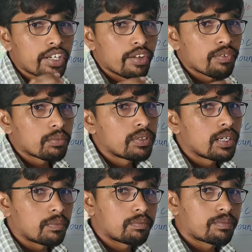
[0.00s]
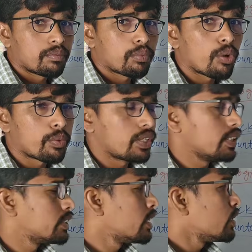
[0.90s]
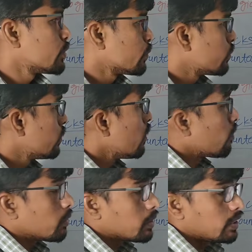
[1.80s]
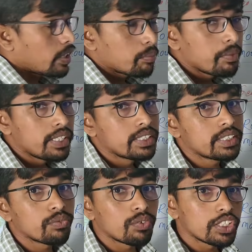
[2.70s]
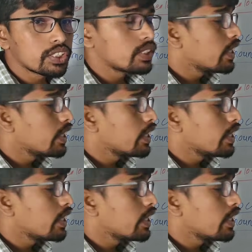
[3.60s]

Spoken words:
type of the properties. So that means once